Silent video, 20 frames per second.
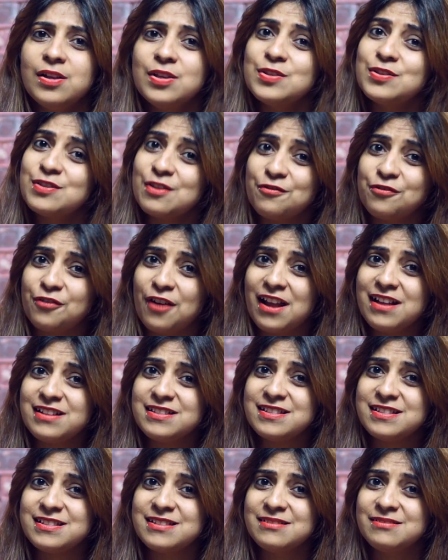So
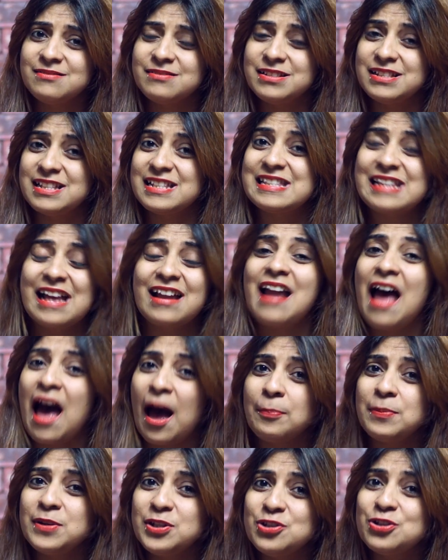friends, does that
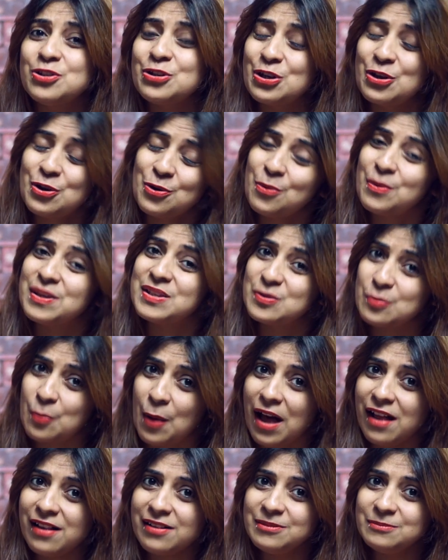happen to you as
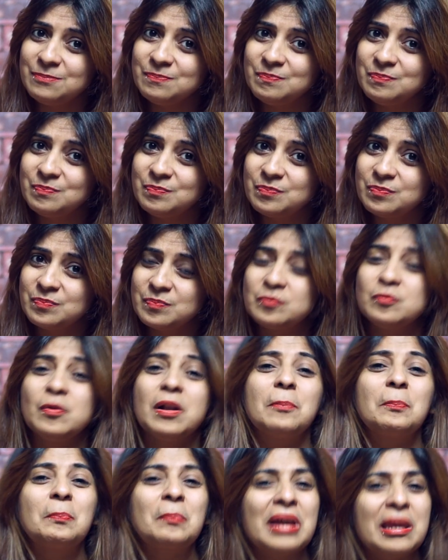well?
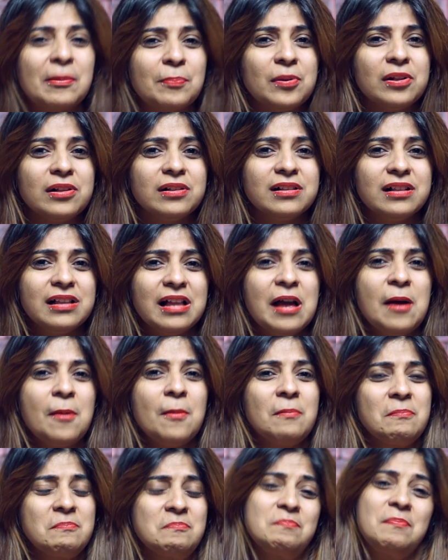Well, people
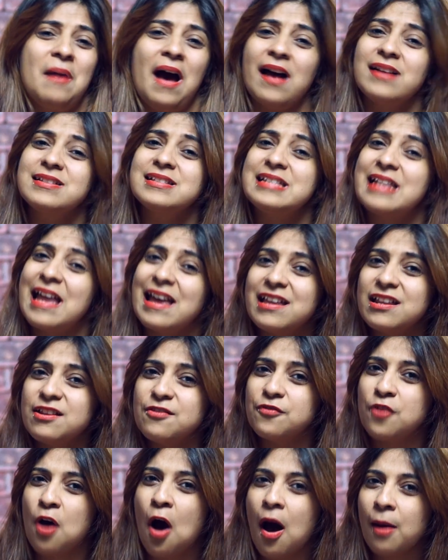pass
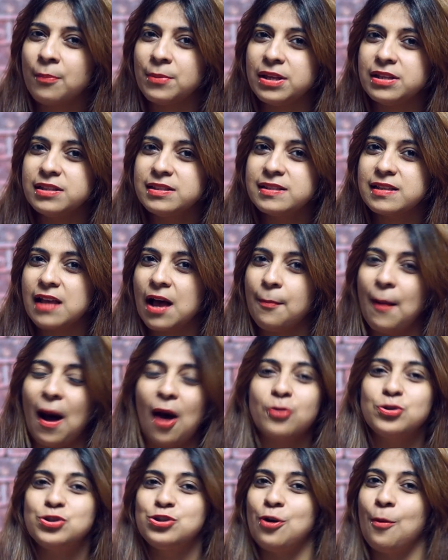negative comments
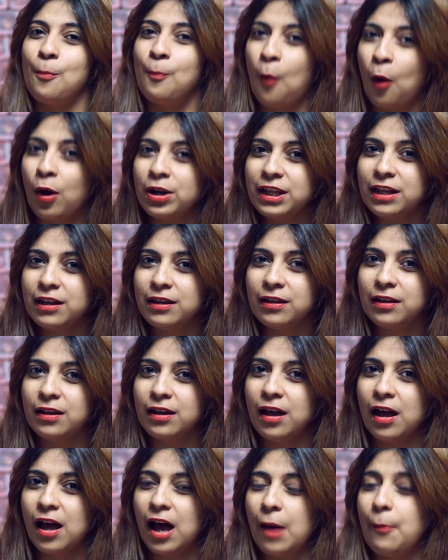about your body
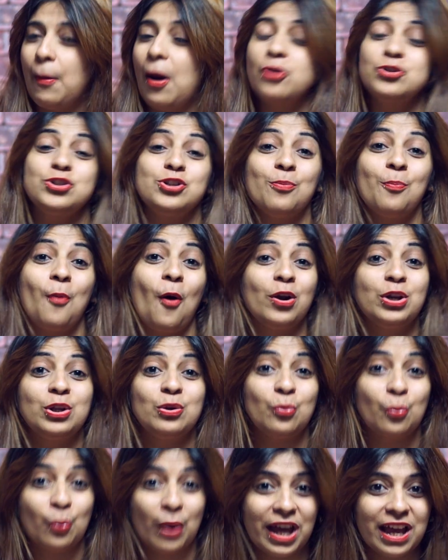
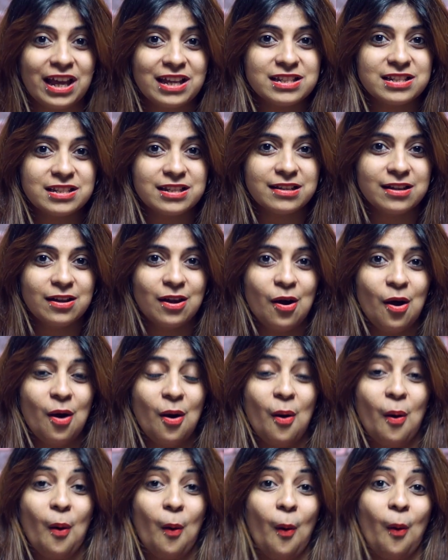weight,
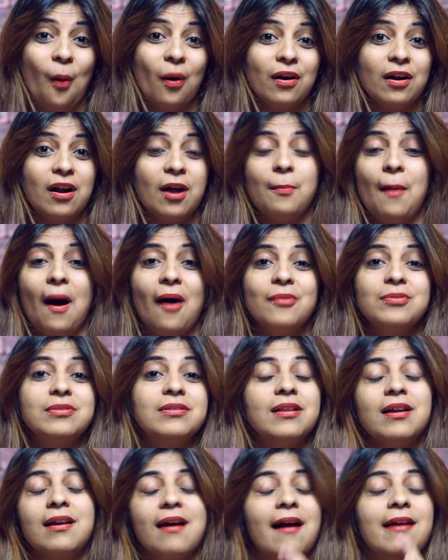or about
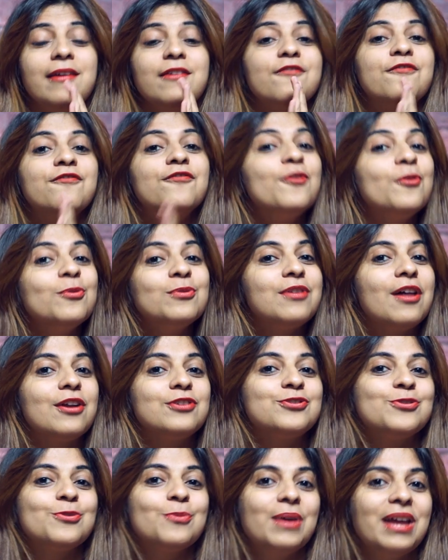the kind of food
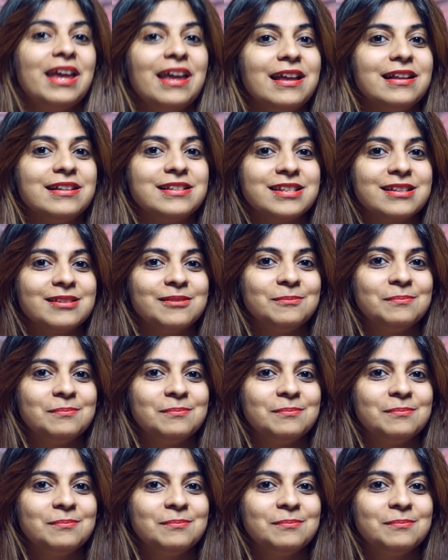that you eat.